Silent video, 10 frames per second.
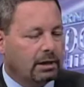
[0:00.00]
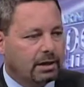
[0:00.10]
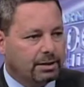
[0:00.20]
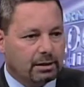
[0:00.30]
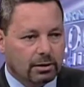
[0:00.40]

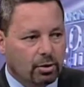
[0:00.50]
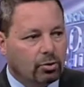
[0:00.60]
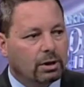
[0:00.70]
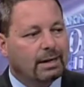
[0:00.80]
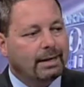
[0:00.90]
let the
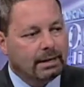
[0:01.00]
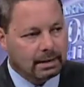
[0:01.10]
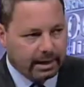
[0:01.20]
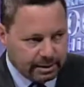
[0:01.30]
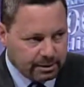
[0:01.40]
local
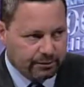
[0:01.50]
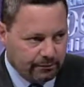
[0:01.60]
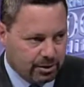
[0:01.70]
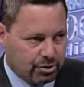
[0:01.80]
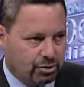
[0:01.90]
elected
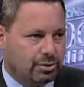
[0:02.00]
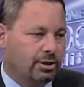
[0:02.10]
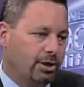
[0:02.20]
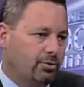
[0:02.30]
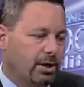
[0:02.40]
officials
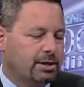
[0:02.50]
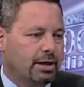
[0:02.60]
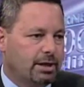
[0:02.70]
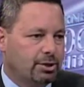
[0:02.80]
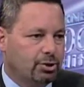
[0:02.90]
address
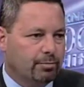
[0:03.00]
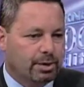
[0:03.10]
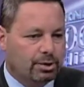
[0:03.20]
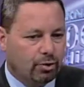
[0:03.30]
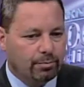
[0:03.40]
that issue,
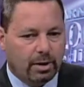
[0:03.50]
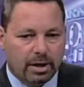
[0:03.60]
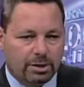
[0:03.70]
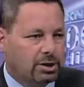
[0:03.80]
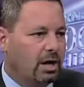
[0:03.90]
but don't
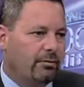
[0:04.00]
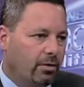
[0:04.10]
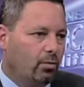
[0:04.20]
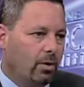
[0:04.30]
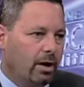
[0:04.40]
punish
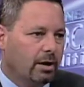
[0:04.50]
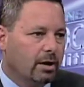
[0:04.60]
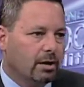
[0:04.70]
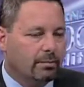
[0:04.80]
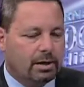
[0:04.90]
everyone
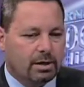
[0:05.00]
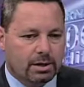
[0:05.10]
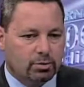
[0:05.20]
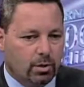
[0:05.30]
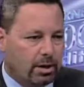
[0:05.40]

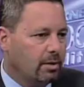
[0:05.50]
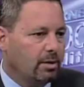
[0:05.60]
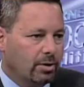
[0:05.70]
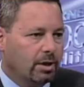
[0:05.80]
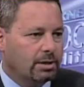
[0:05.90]
because one
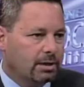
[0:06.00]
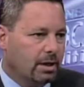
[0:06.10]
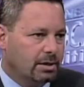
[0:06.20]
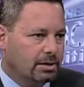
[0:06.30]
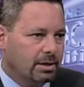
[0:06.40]
community
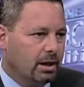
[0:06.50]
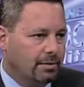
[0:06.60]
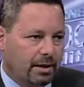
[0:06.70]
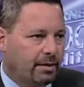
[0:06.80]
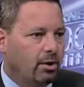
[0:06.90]
says uh,
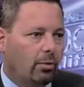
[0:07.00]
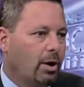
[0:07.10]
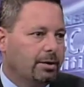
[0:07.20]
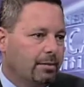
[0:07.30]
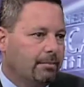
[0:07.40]
they, they, don't want them.